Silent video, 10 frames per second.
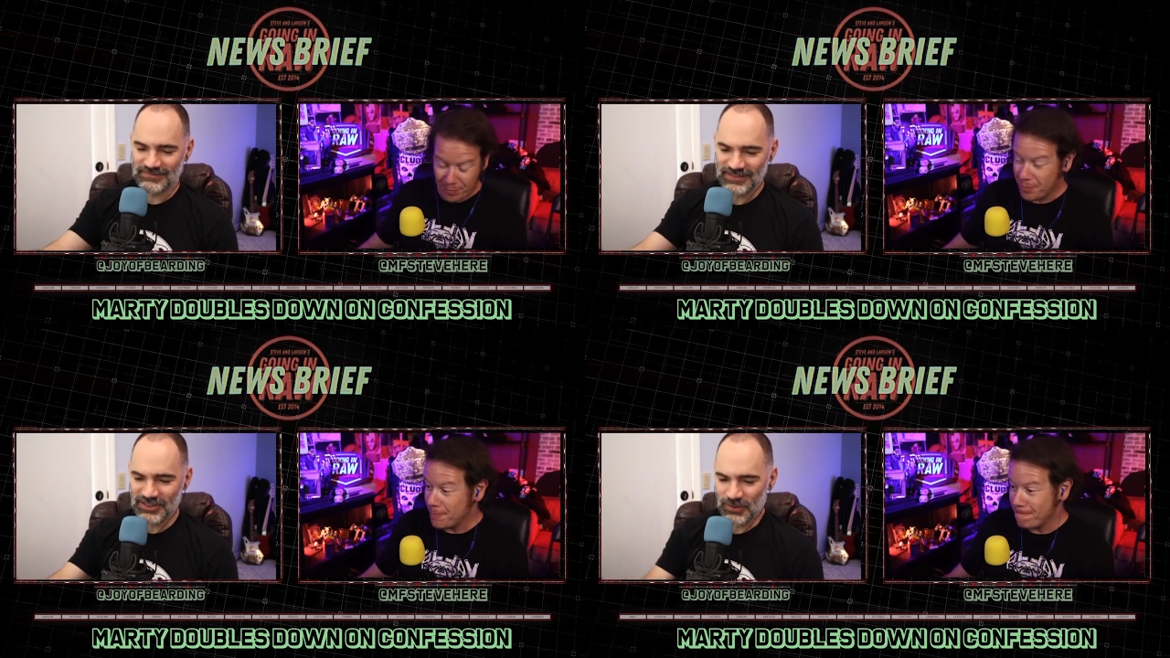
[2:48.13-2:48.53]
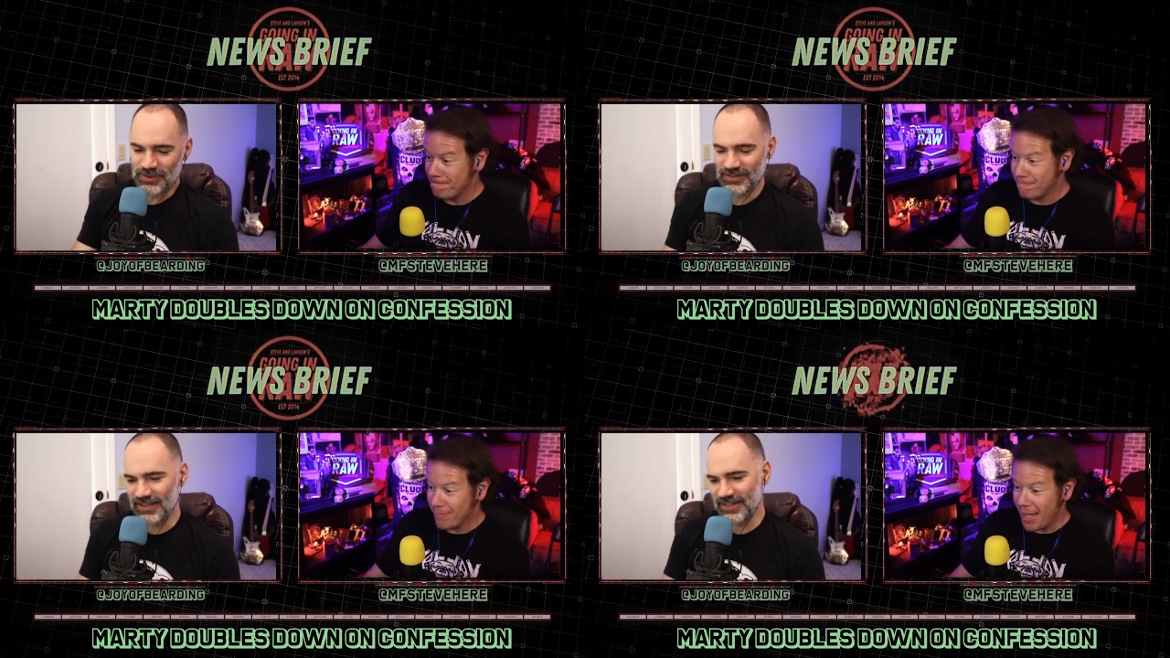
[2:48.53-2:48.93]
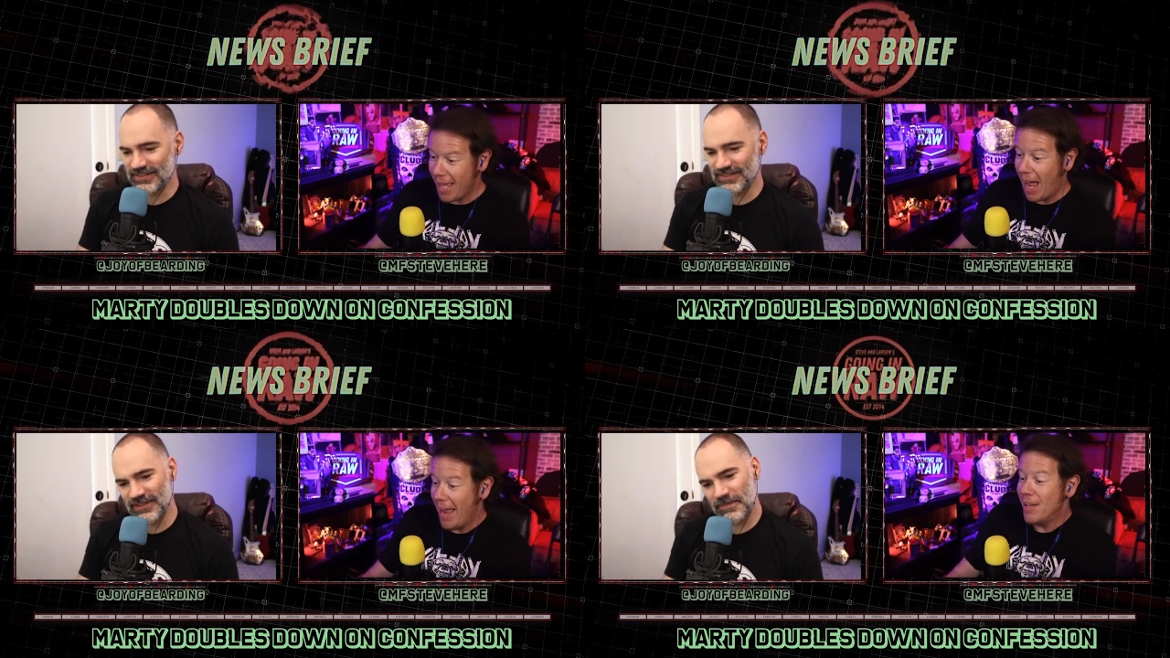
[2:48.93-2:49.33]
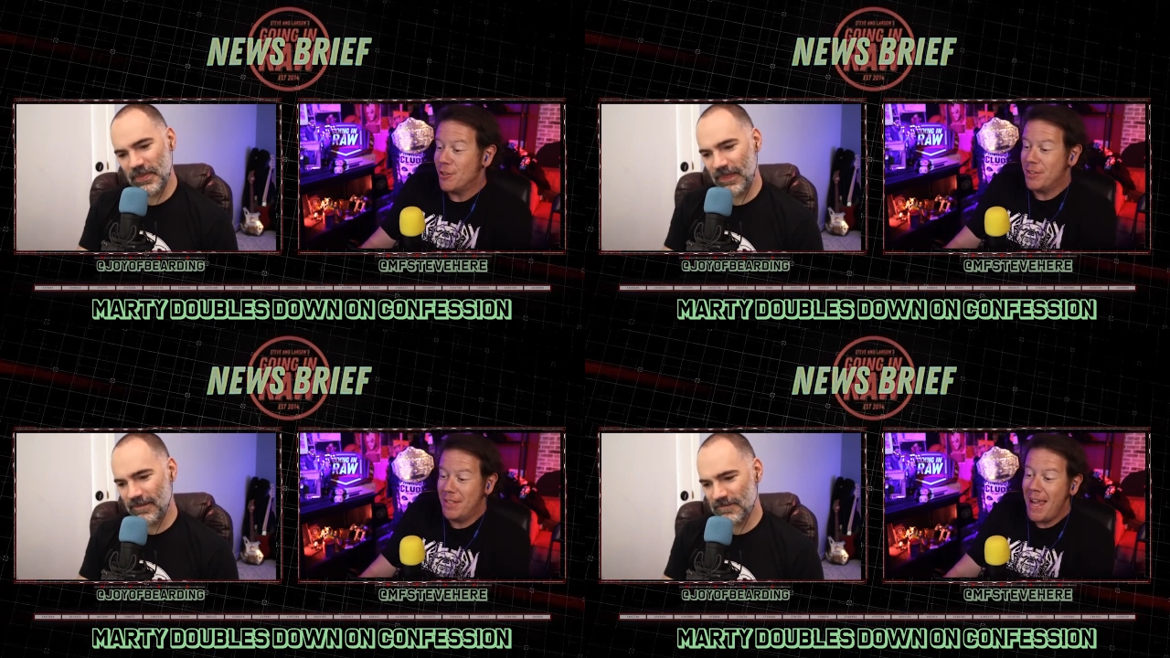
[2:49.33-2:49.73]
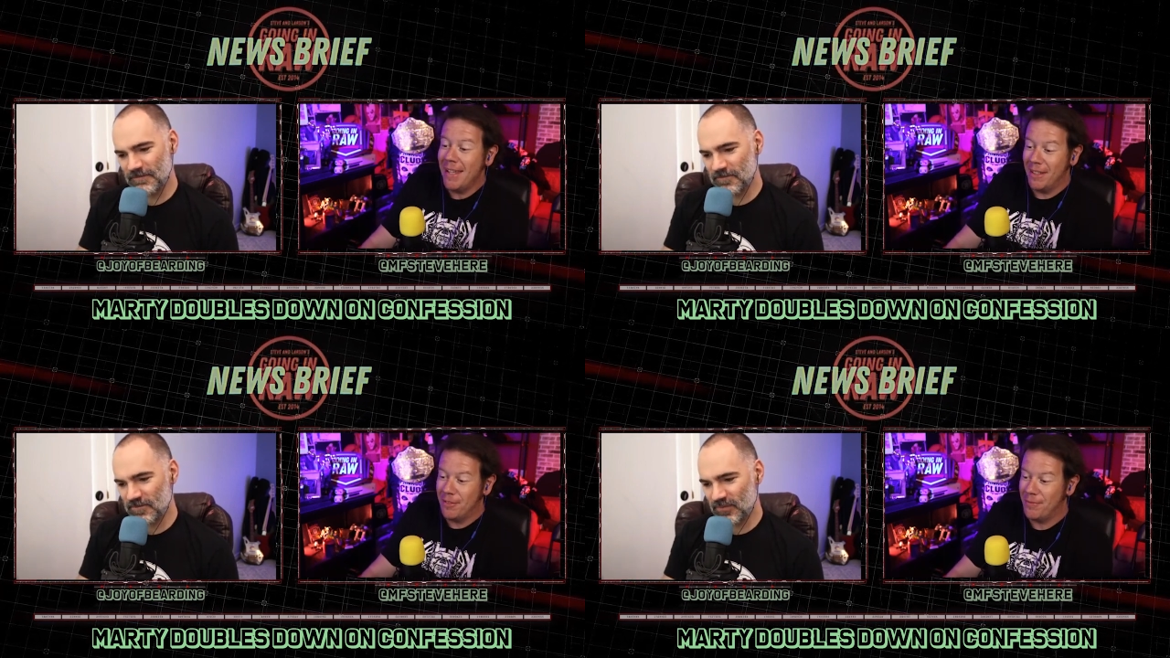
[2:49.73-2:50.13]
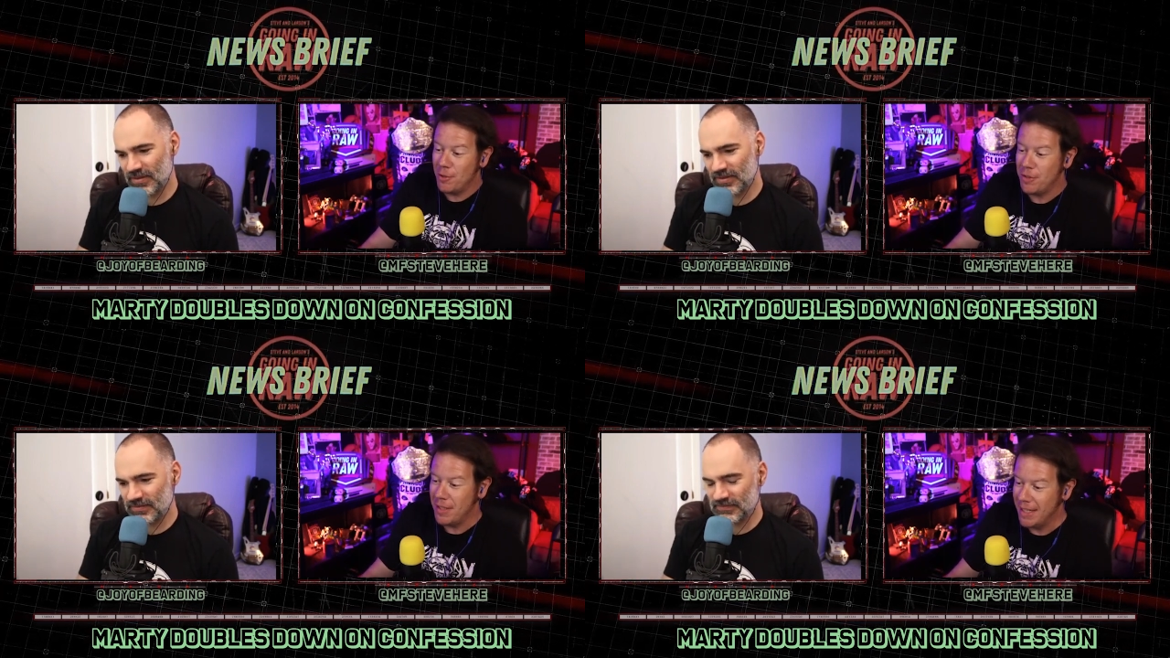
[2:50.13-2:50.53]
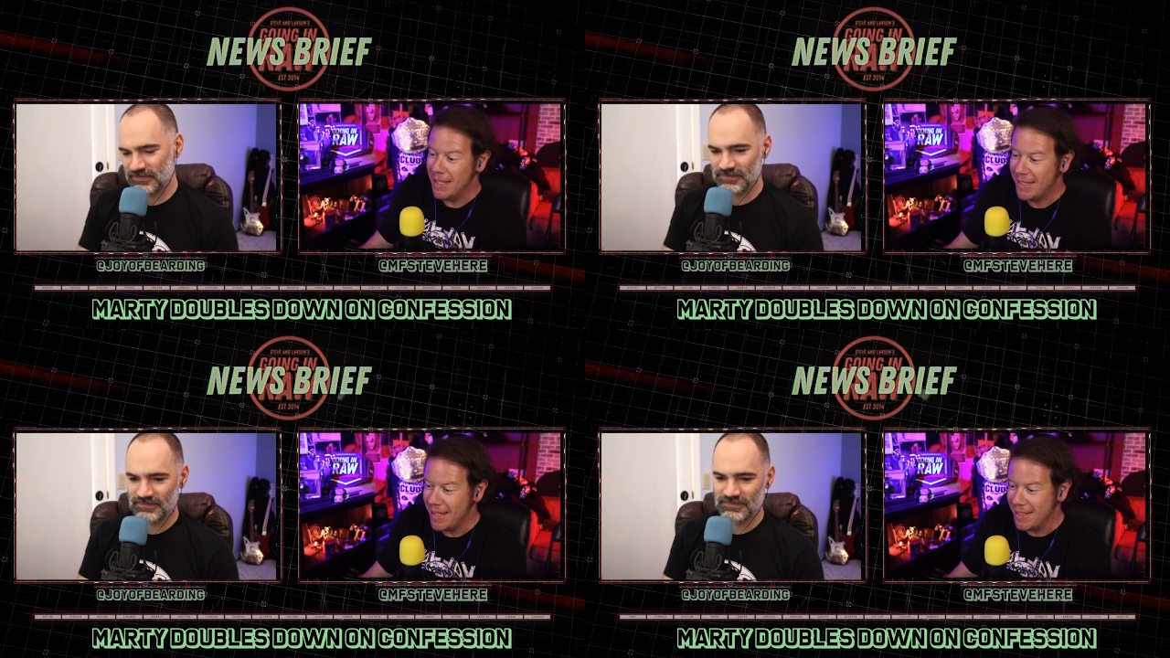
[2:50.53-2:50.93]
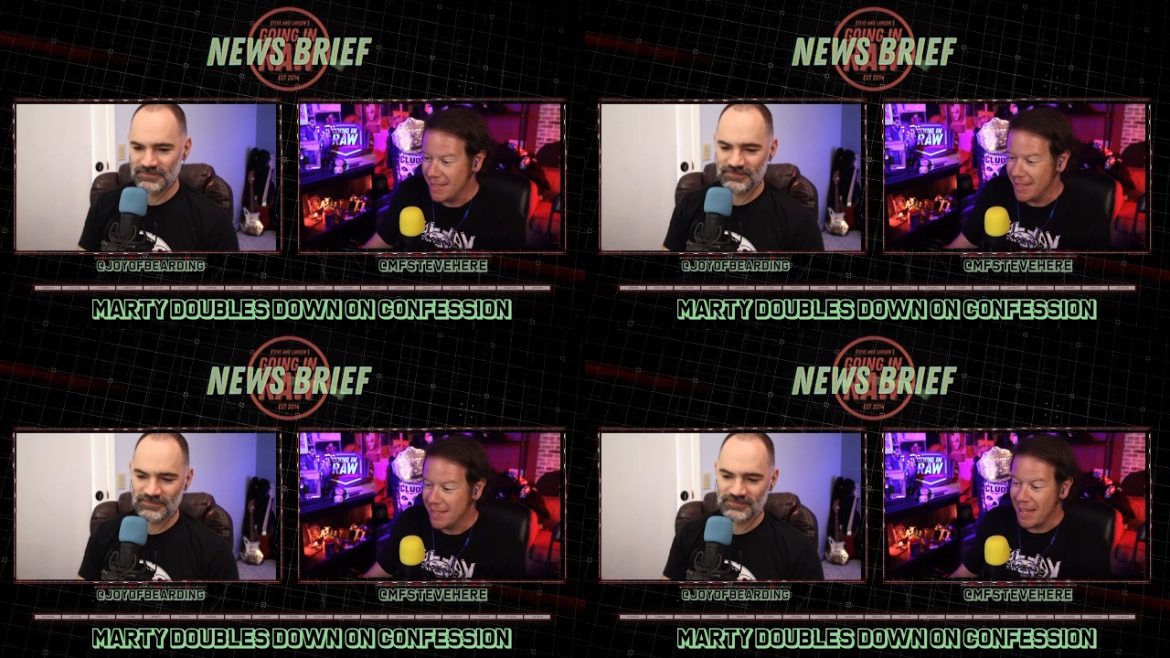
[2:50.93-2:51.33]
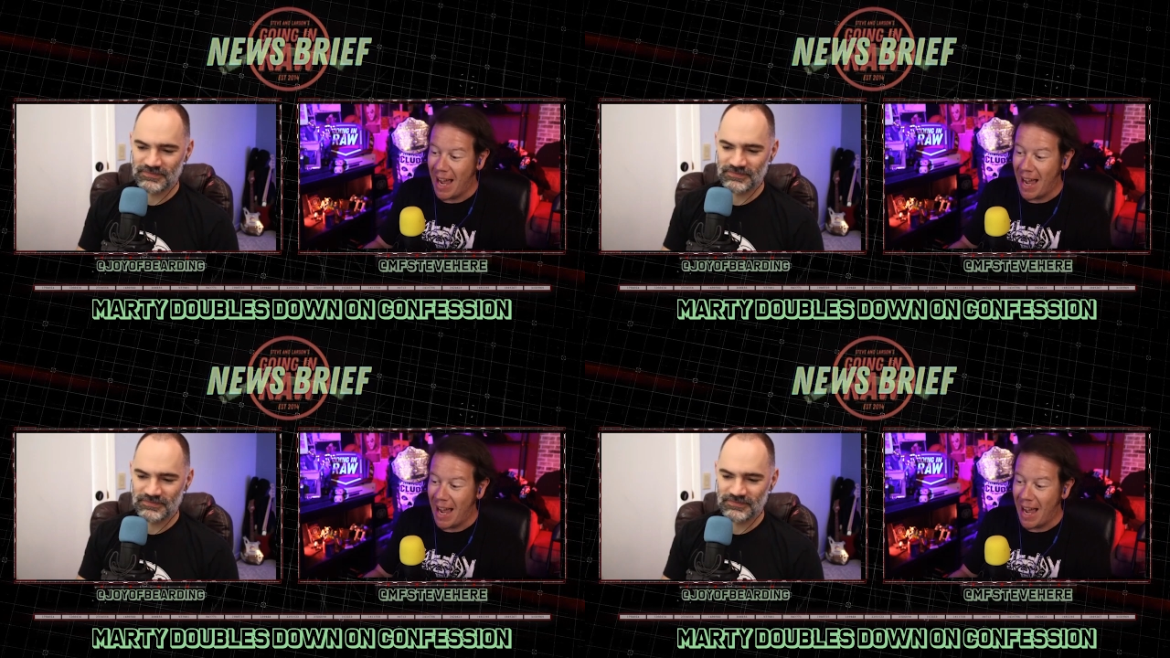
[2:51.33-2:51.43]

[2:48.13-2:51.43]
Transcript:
Speaker 1: and so on. Yes, I understand that the first thing he says is,